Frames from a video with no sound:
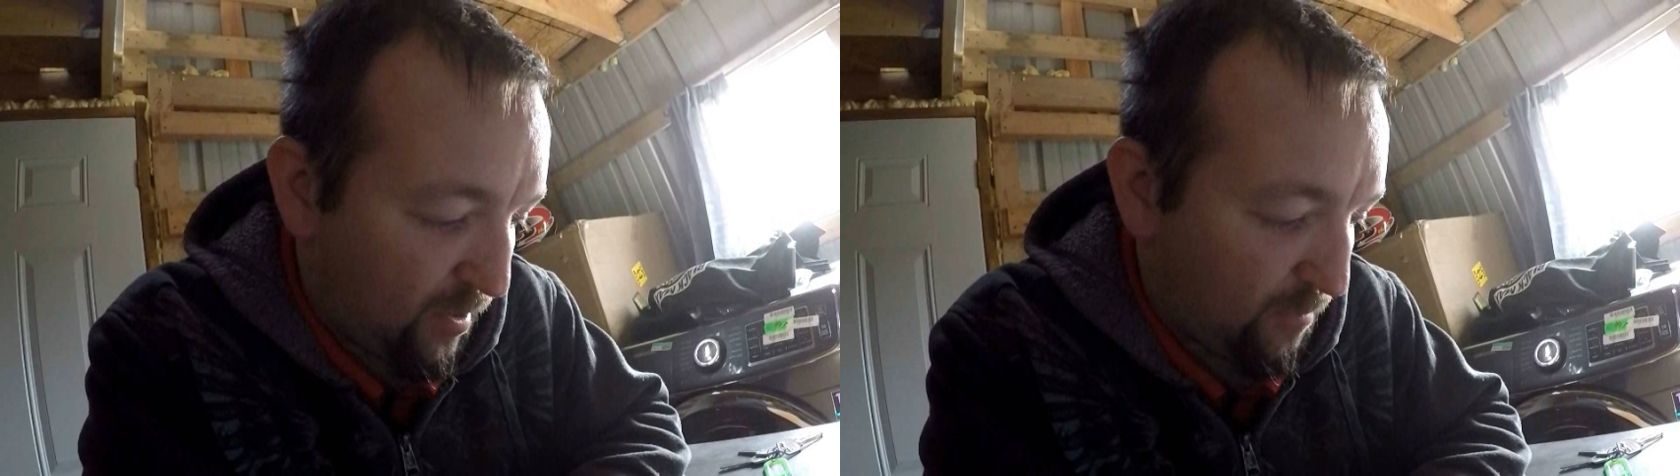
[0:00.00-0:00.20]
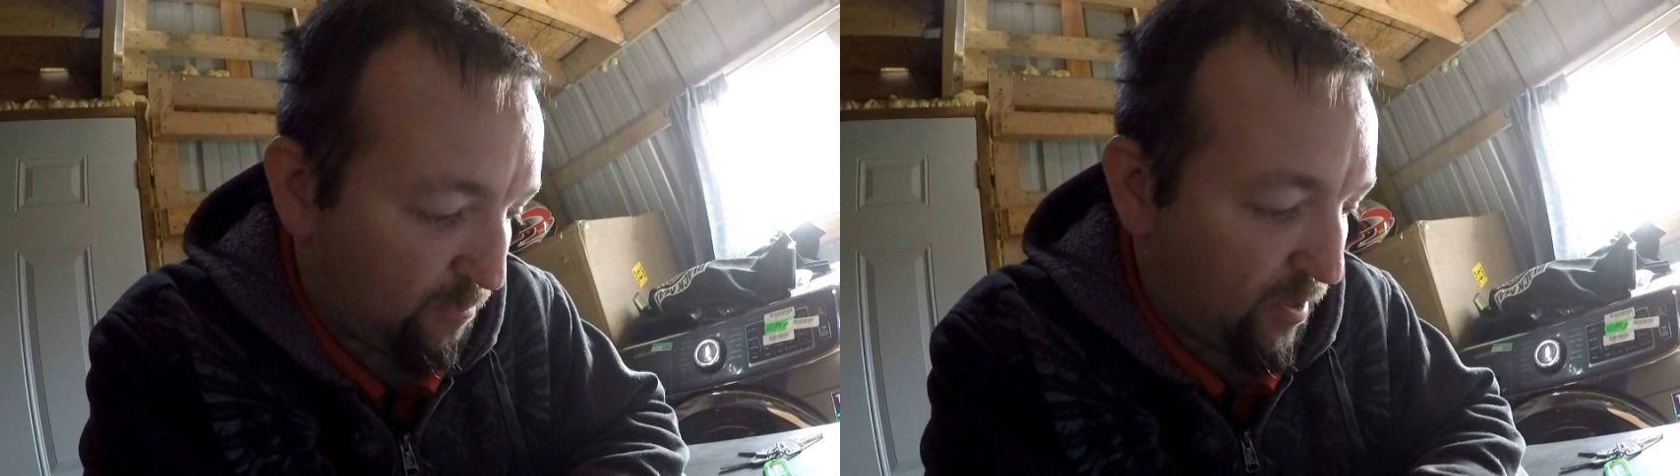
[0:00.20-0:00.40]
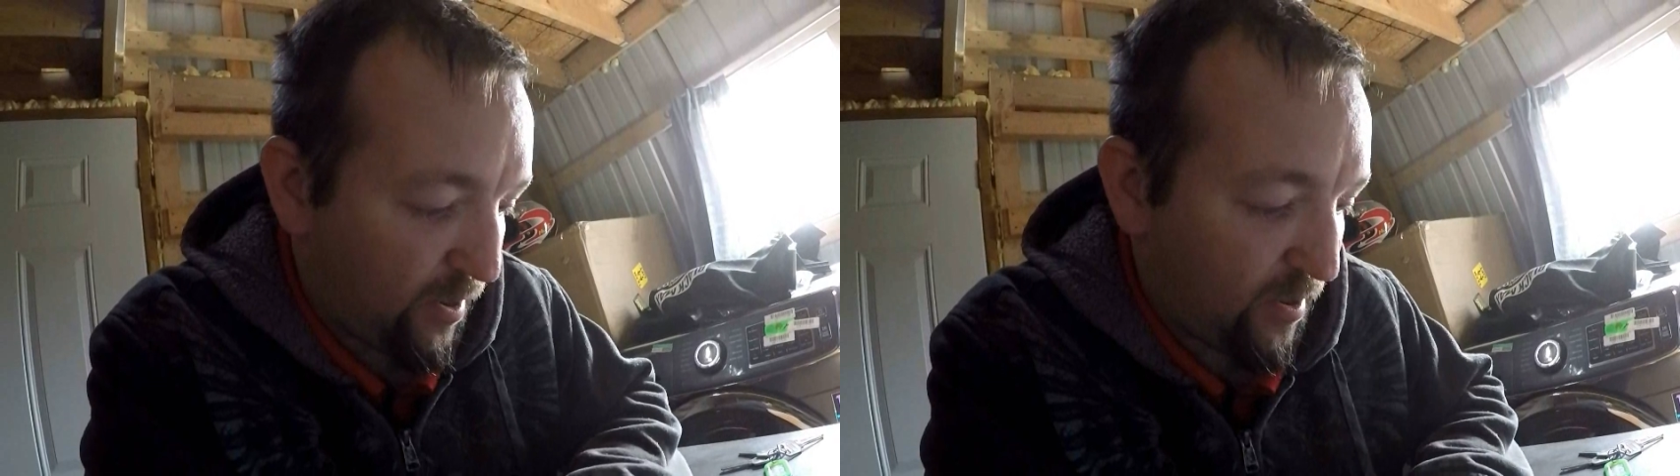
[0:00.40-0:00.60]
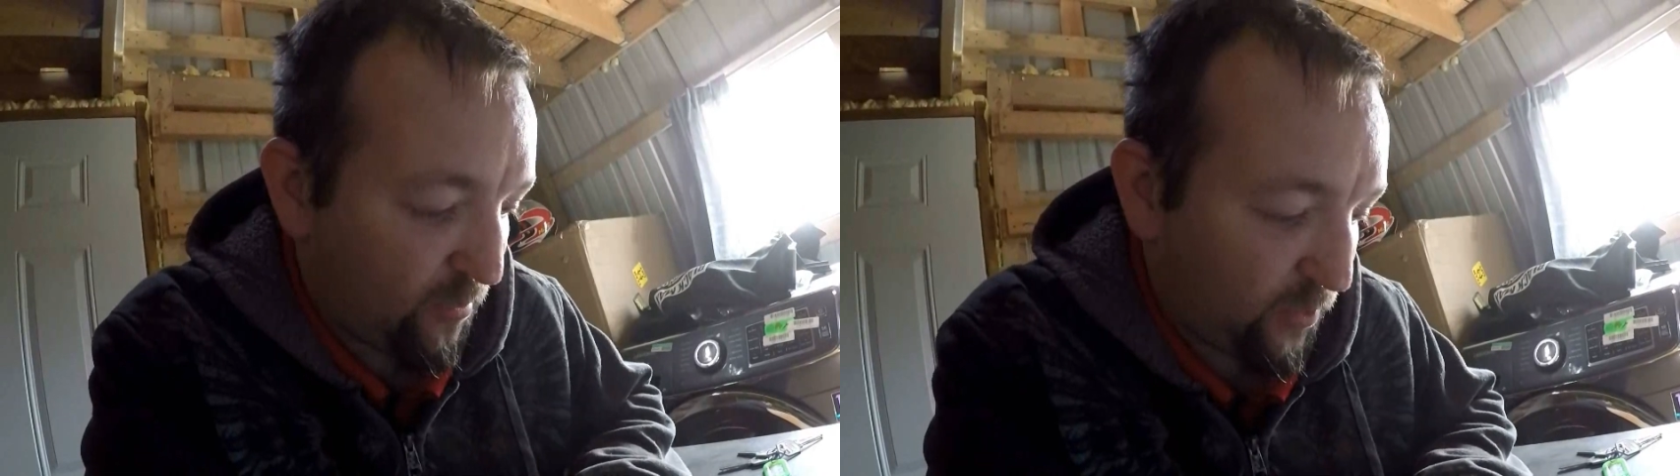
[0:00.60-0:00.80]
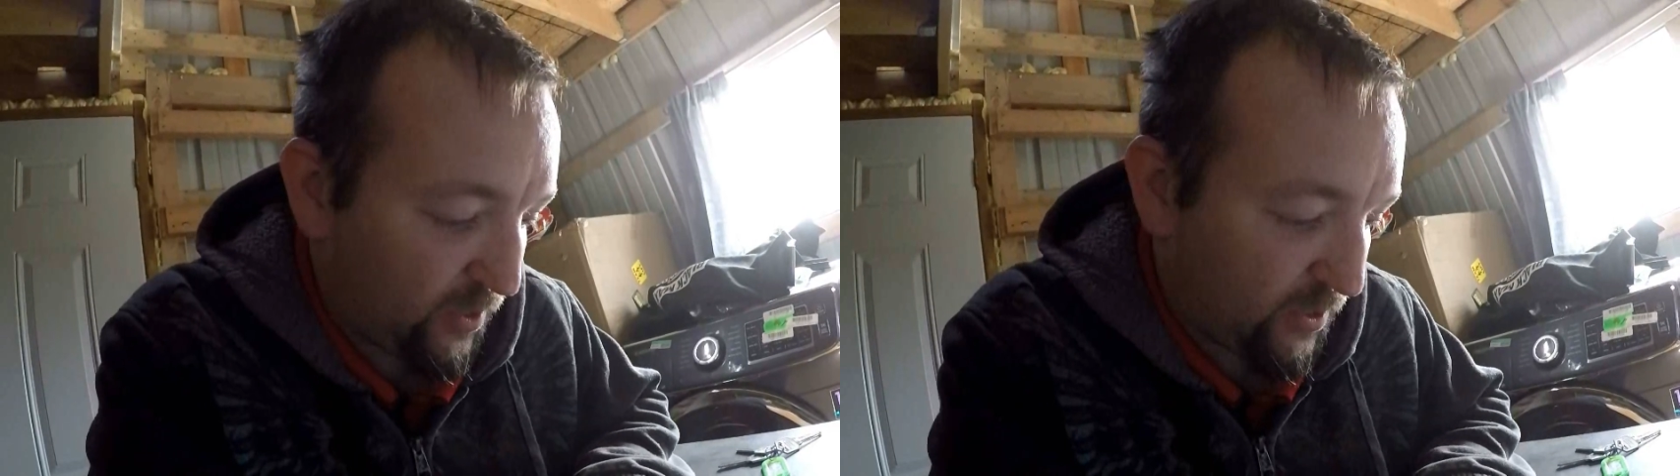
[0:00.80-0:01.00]
buyer,
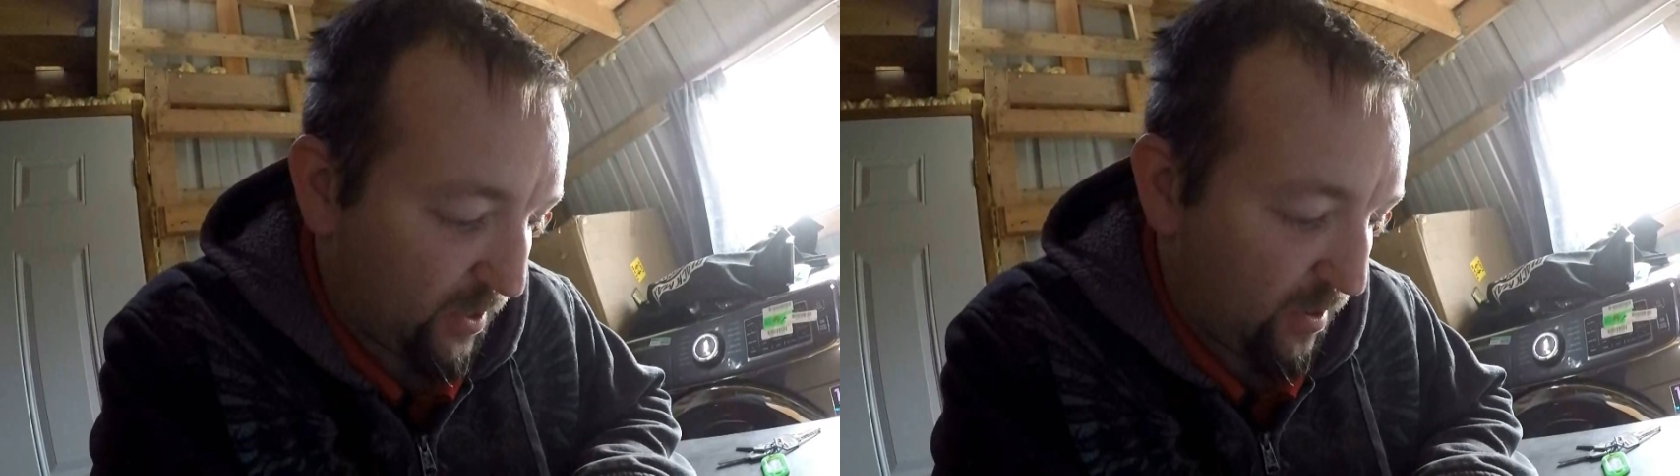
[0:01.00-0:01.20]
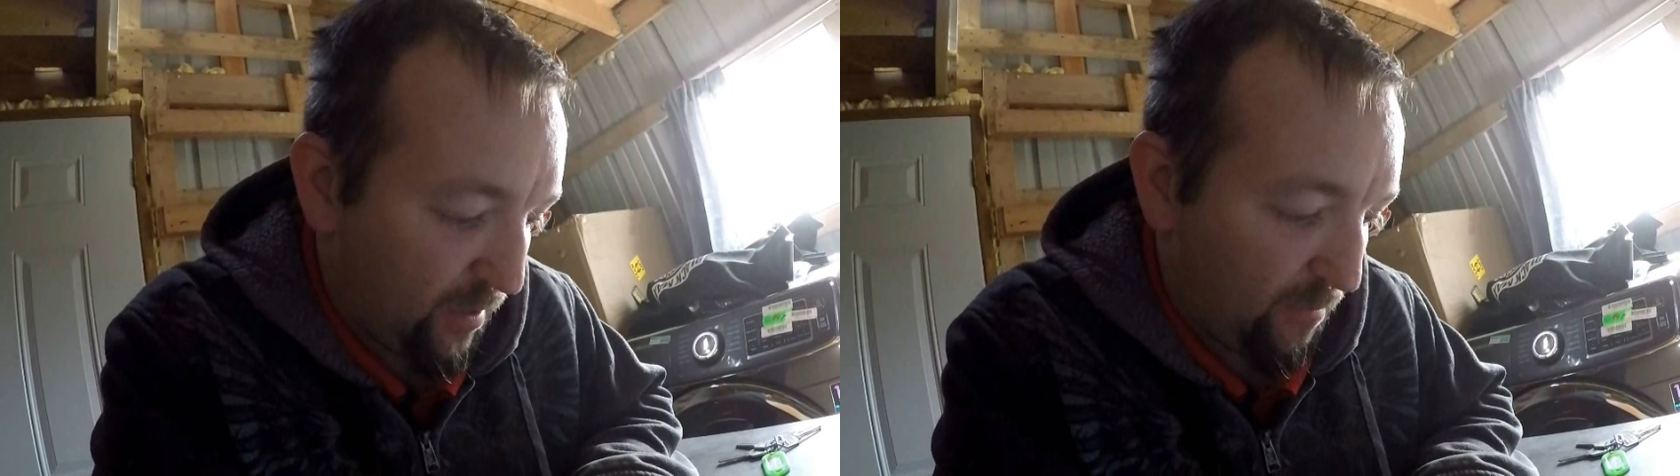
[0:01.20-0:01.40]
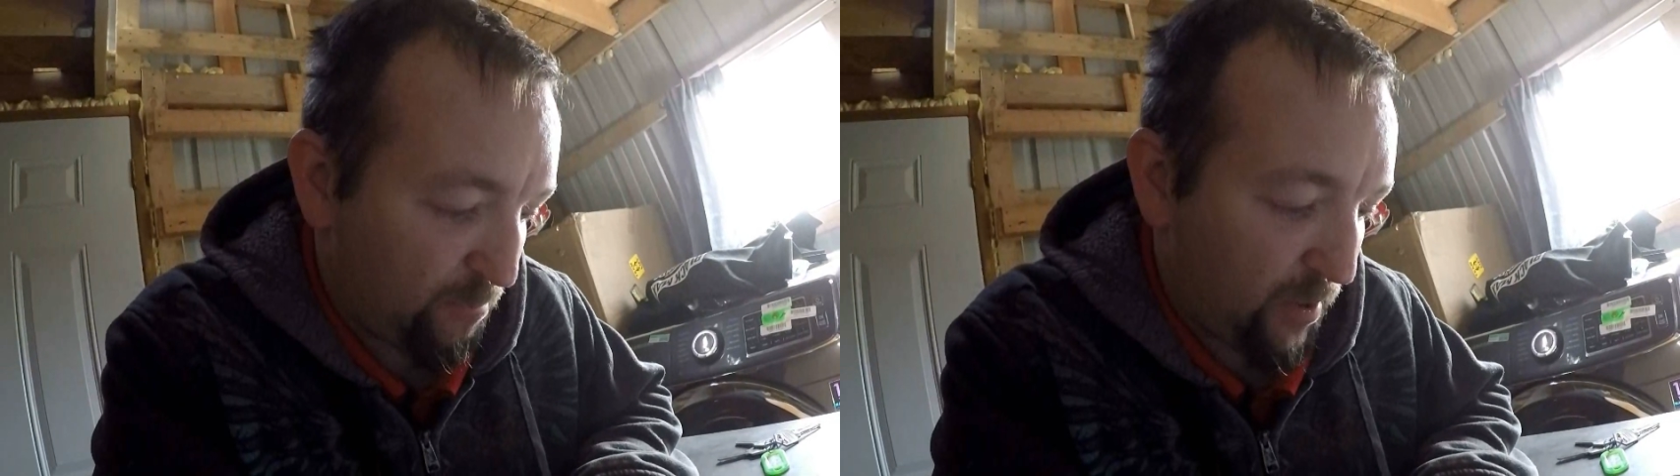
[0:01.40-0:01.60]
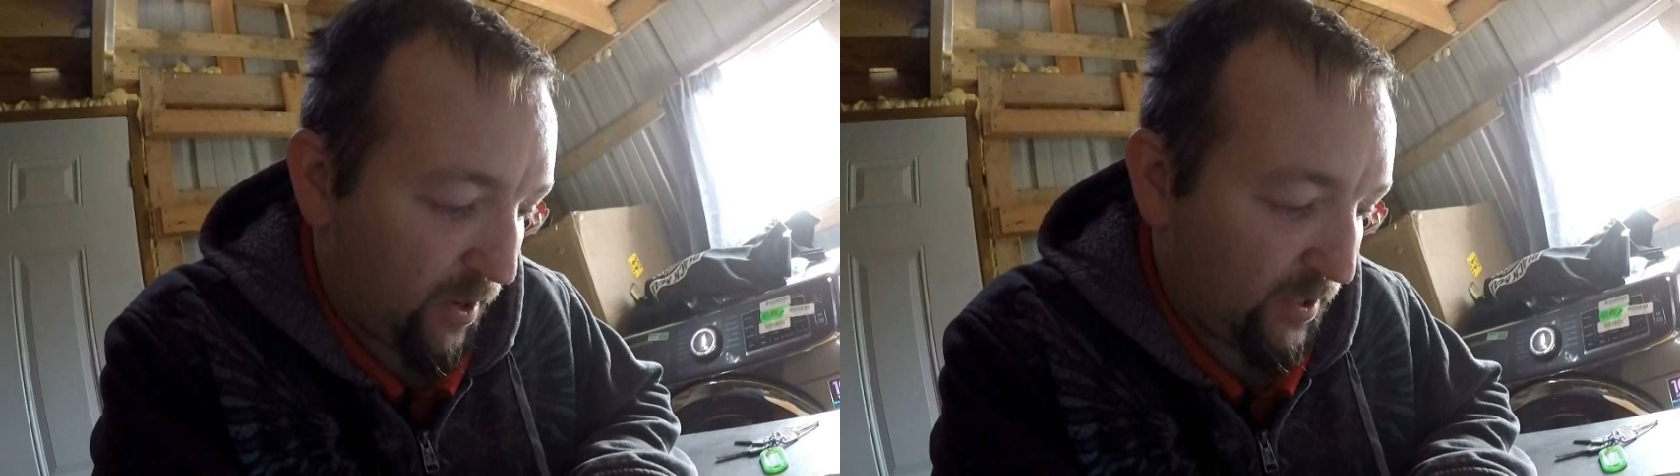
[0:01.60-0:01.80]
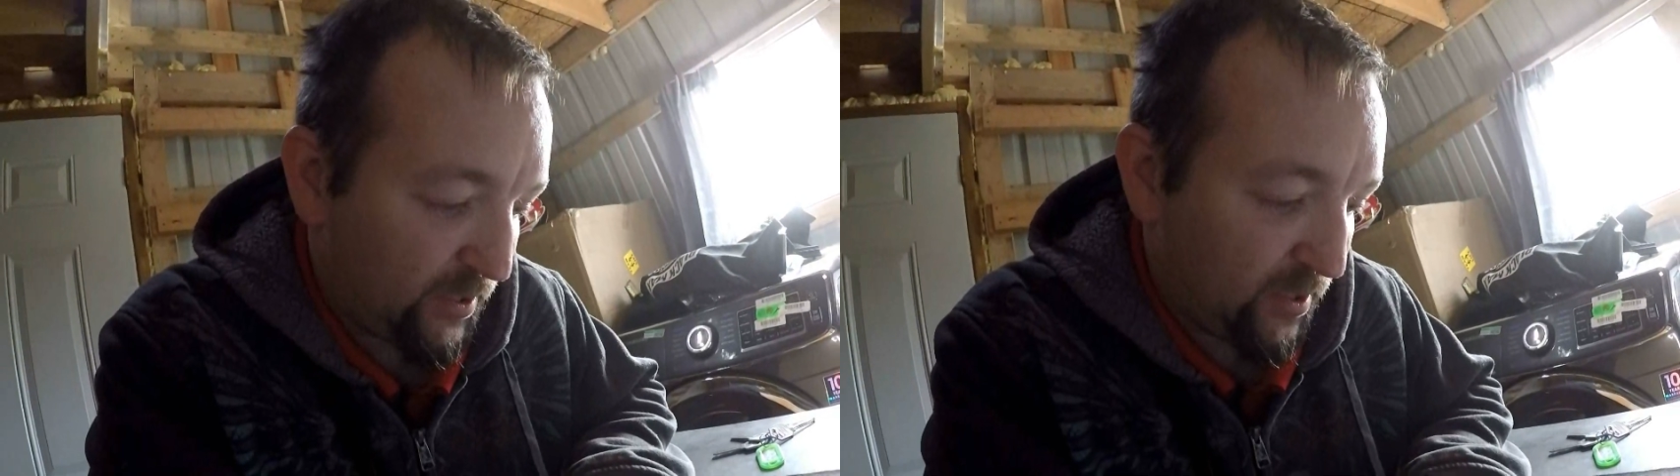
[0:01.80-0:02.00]
which
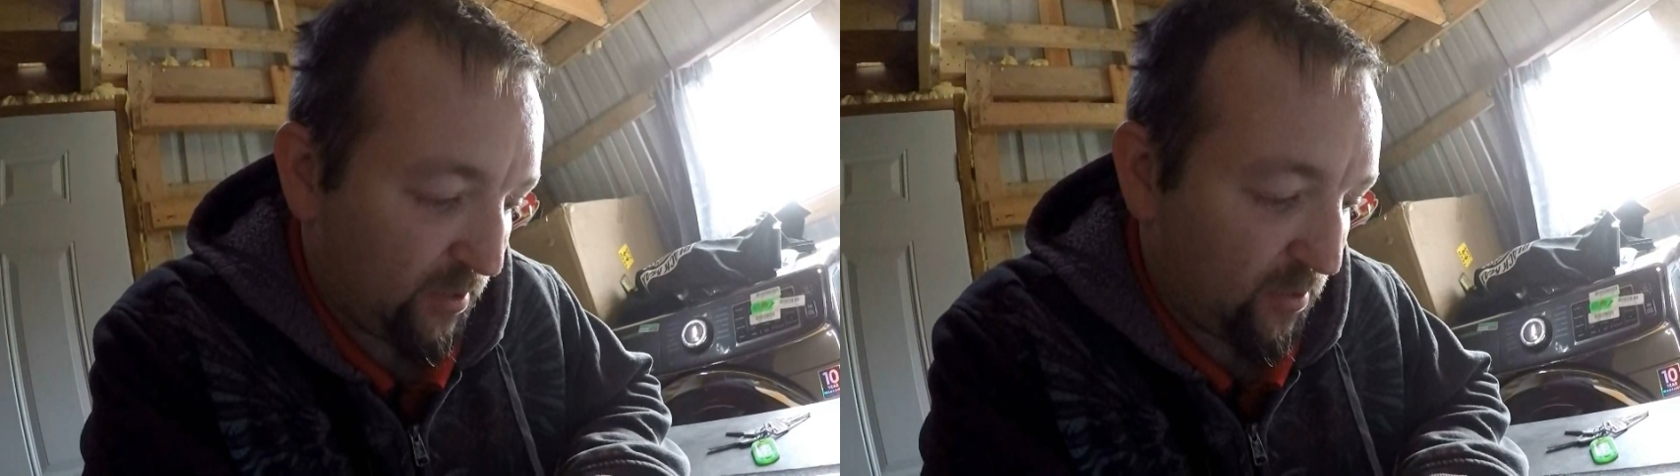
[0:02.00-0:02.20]
based